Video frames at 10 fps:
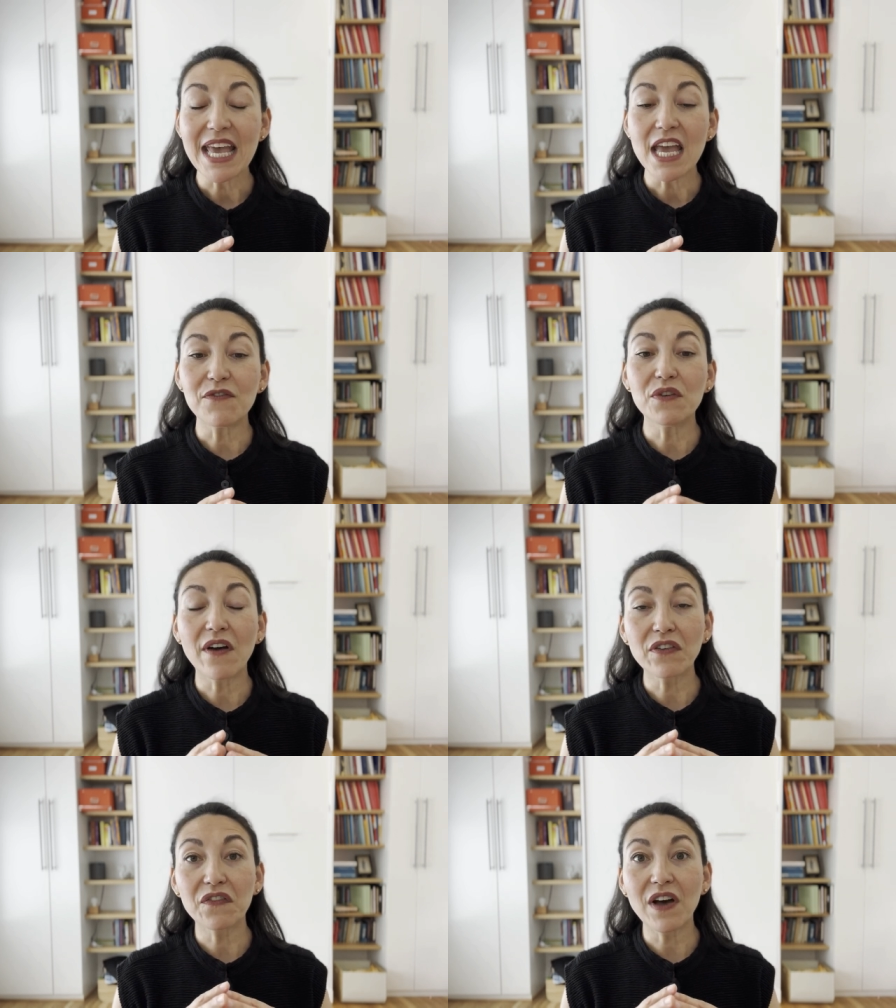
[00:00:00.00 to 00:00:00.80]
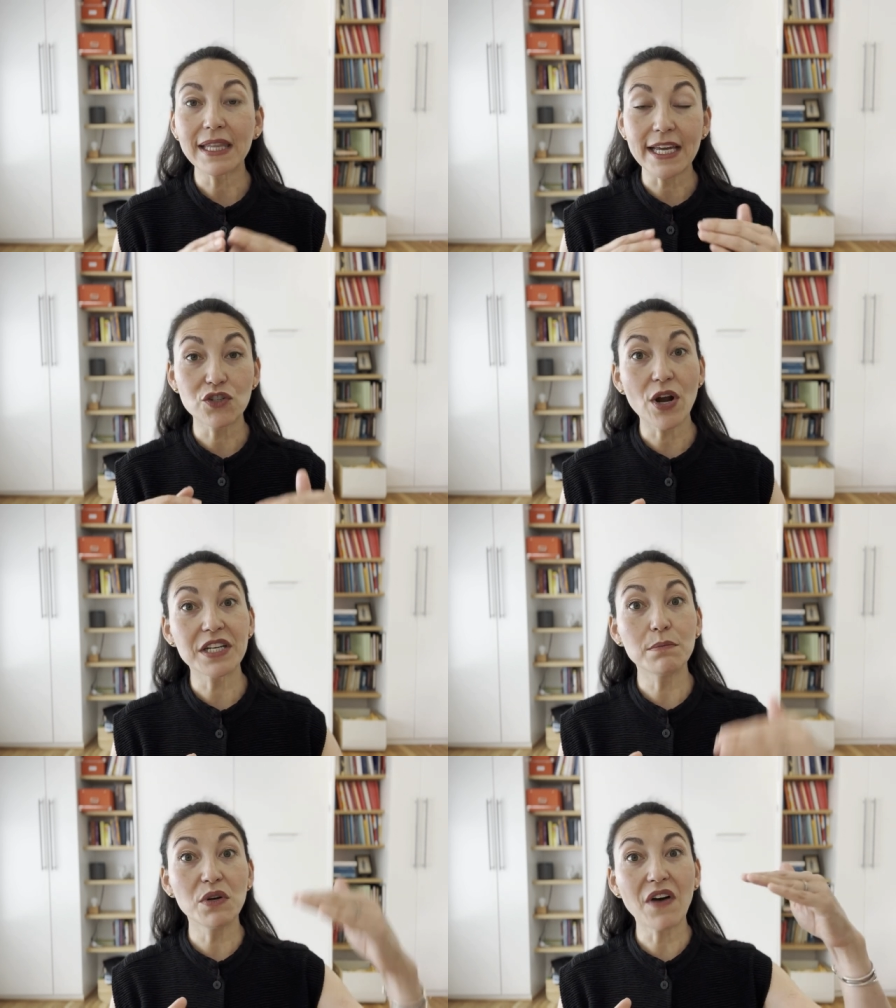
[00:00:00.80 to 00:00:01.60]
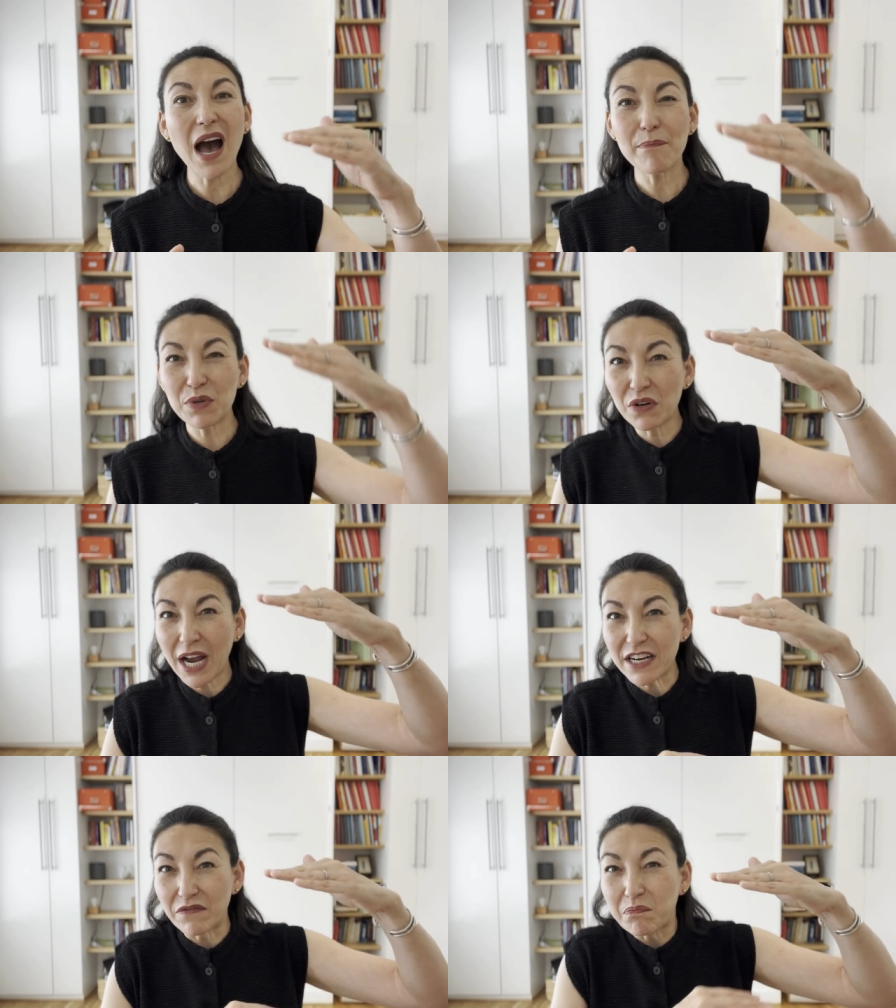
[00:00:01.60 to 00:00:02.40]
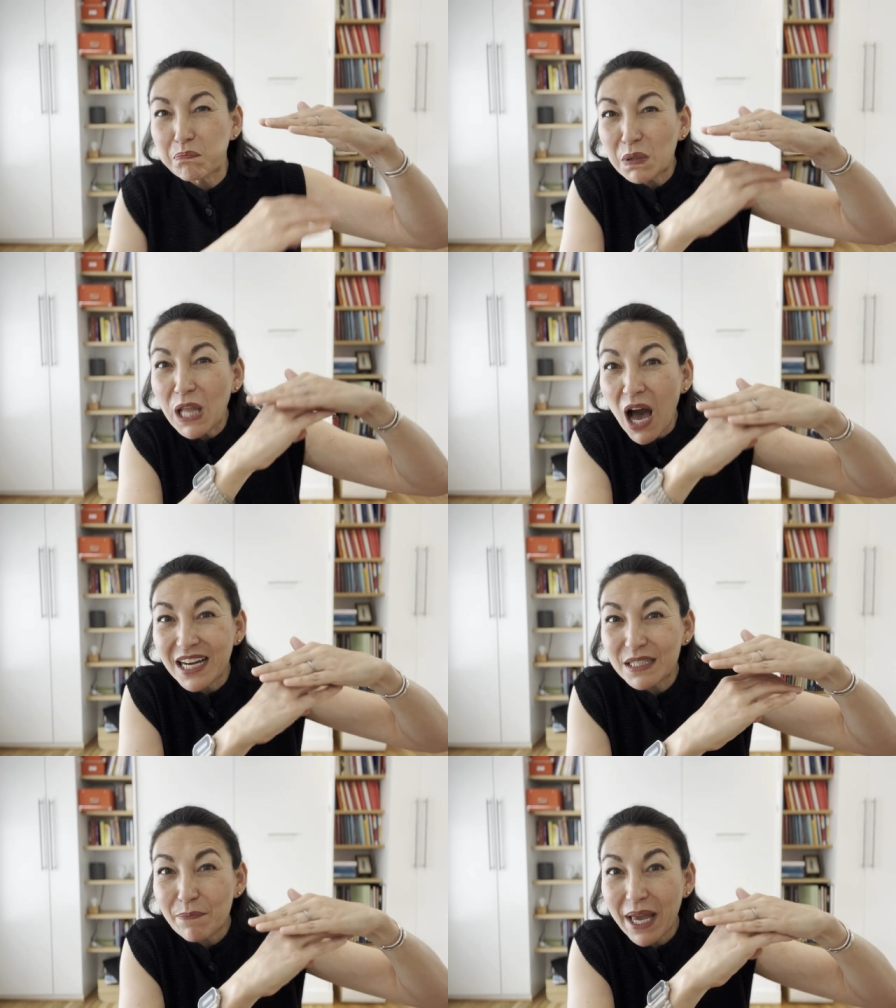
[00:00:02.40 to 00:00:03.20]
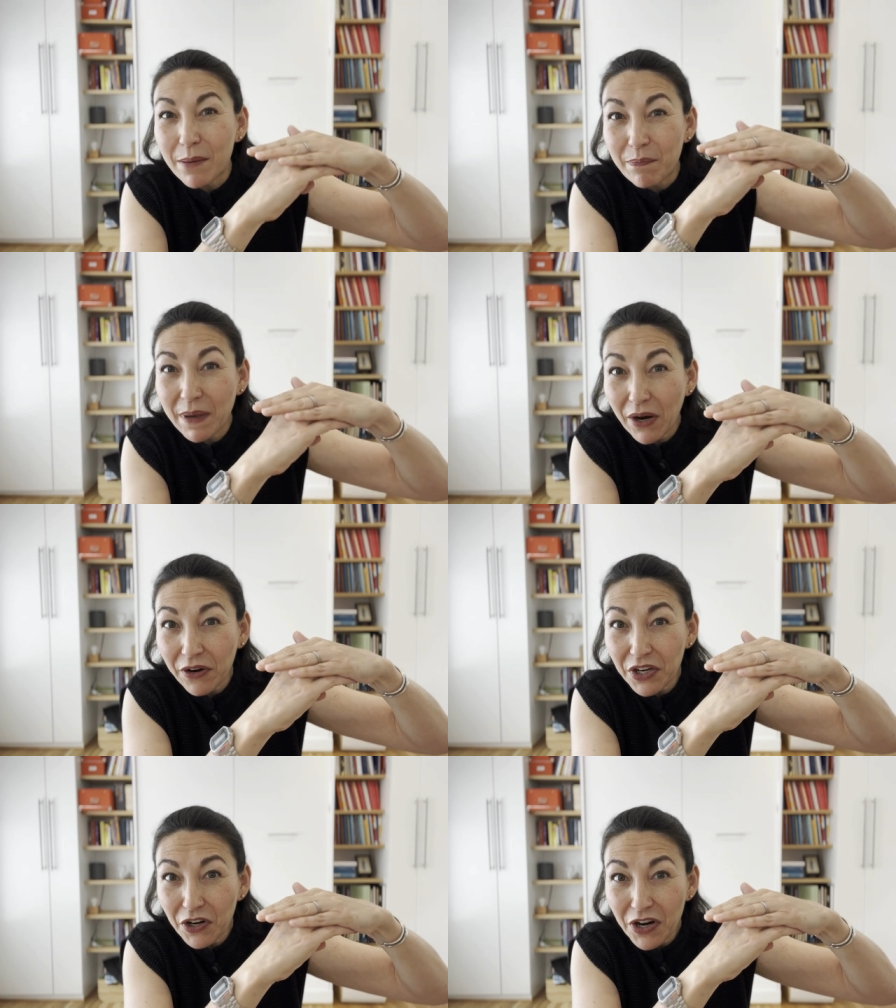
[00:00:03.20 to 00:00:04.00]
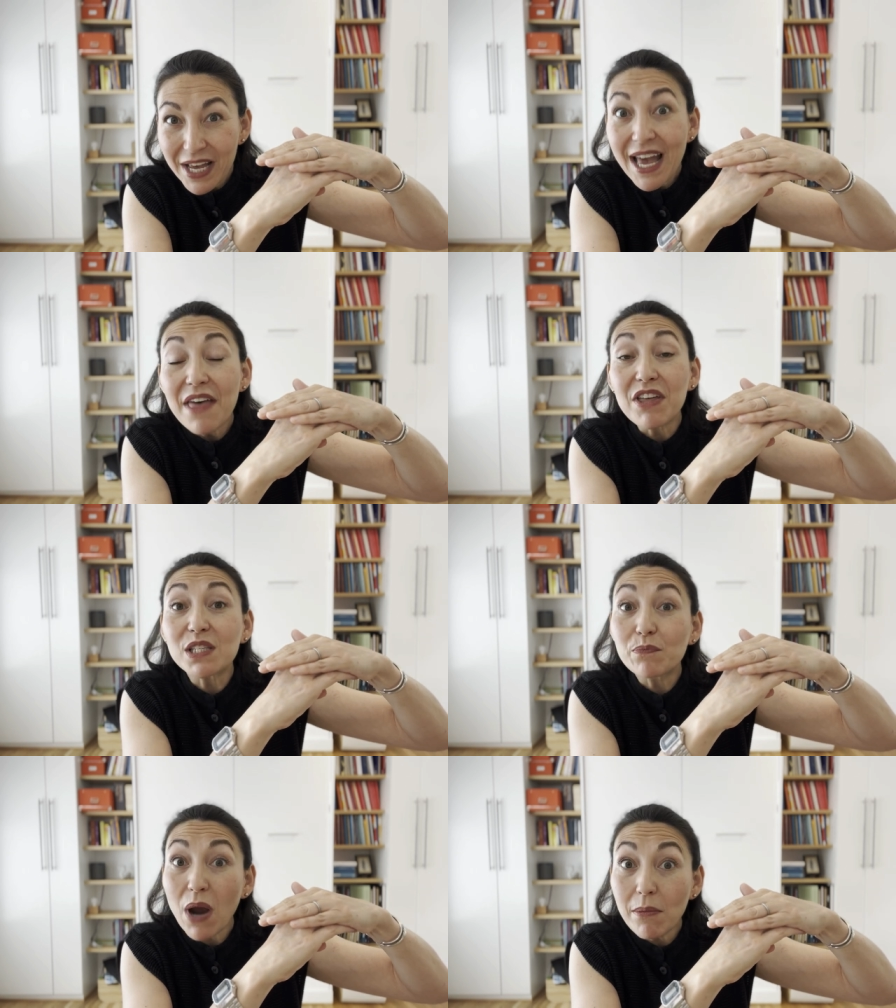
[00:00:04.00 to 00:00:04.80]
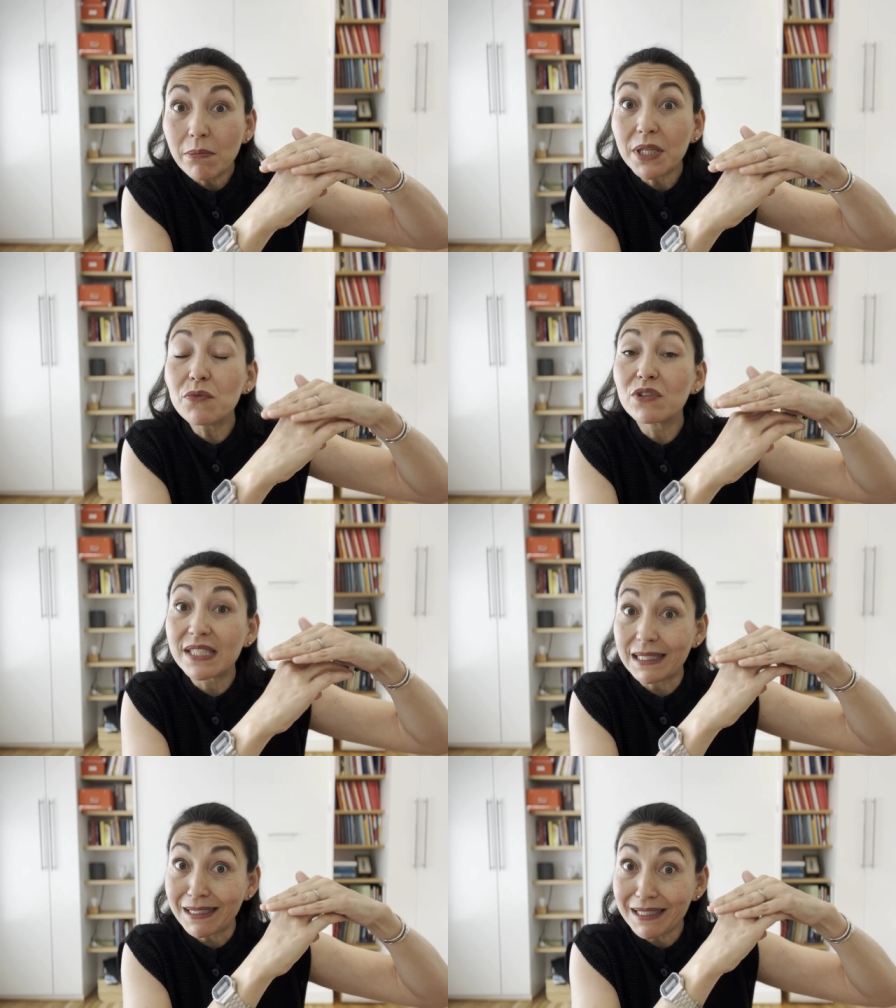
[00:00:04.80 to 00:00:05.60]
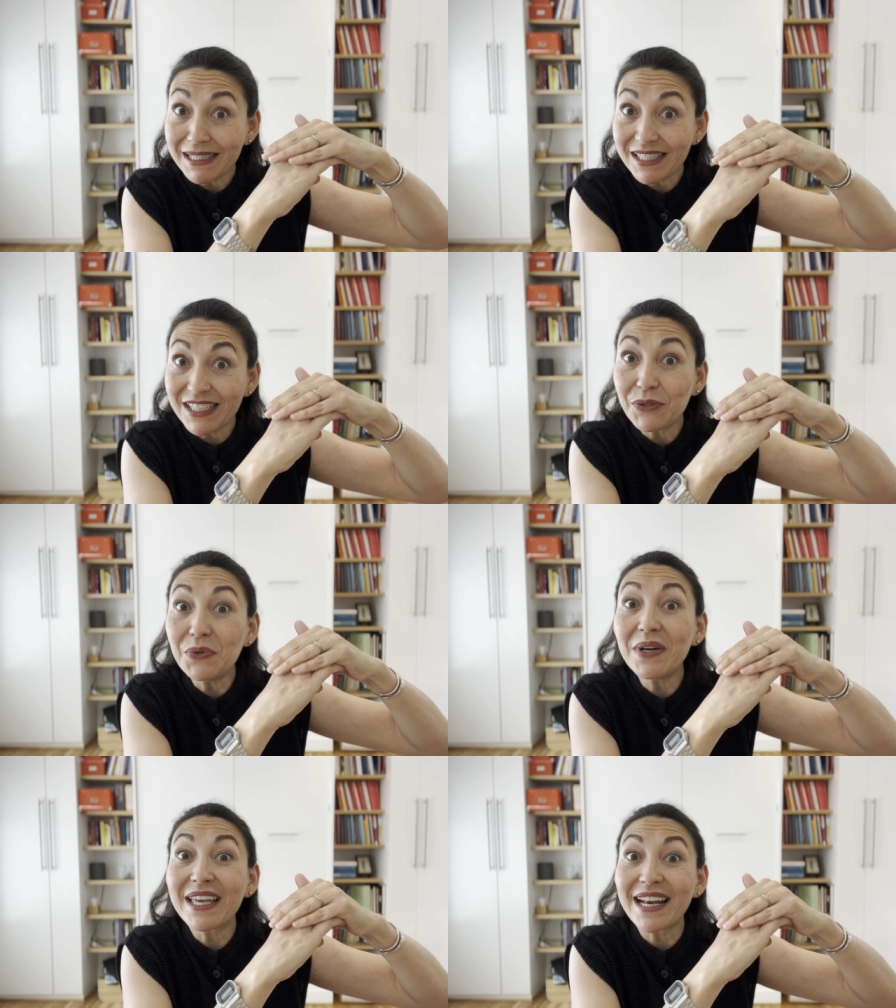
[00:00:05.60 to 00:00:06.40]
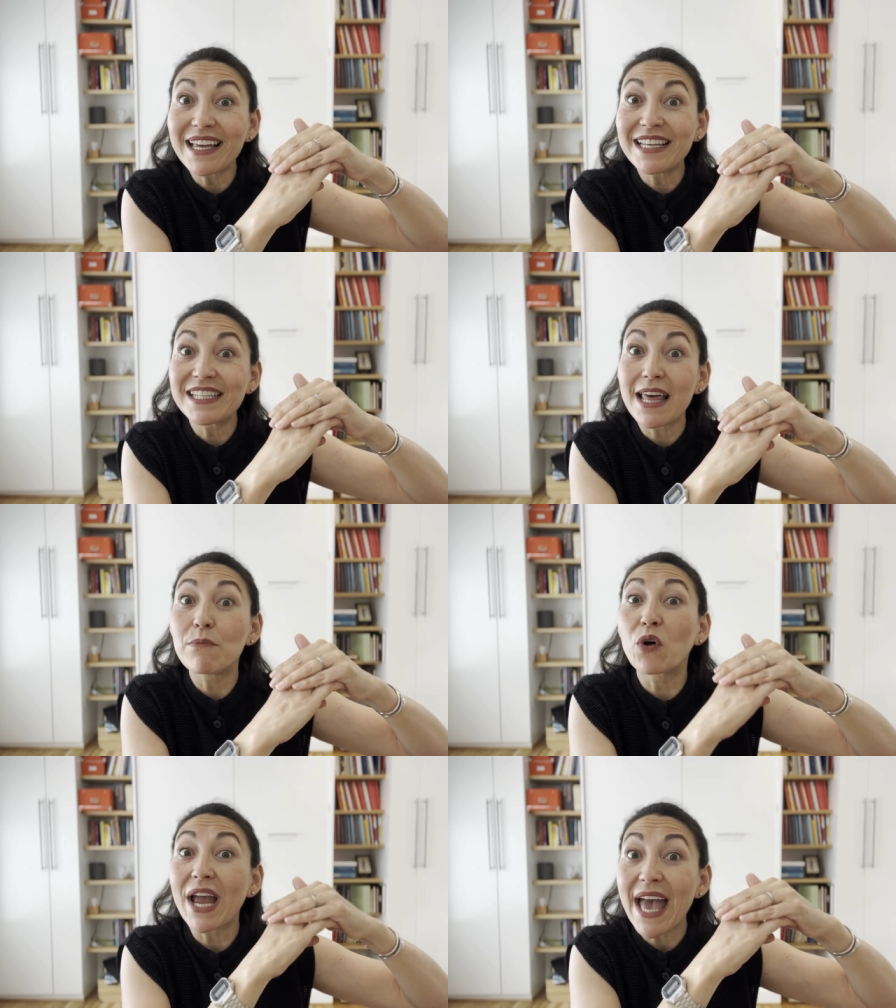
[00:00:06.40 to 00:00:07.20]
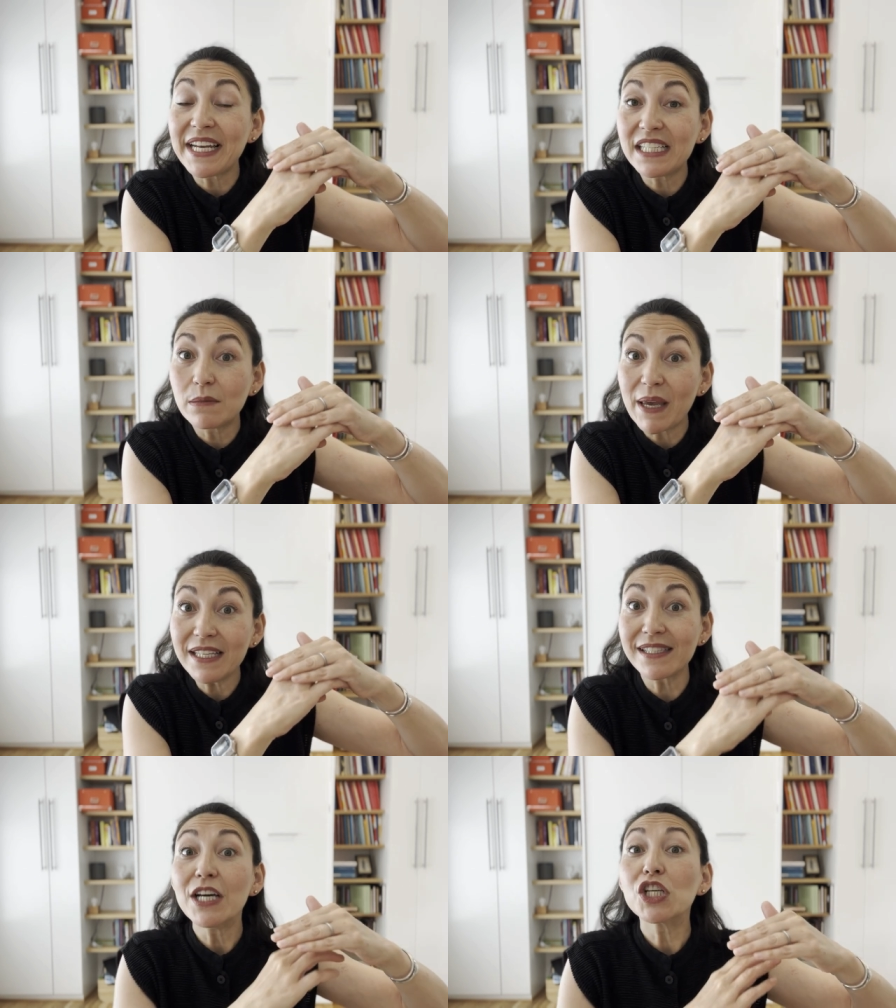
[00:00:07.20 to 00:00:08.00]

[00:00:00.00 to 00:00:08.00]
If you've ever felt like trying to move up, you're kind of blocked by a barrier that's probably resistance to getting into that more heady space.